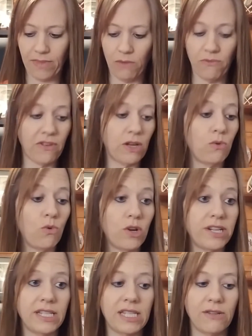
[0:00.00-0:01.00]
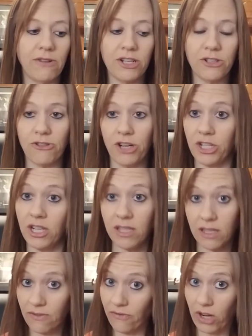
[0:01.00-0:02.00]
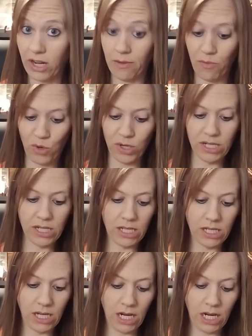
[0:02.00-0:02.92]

We've got a warranty registration, very important.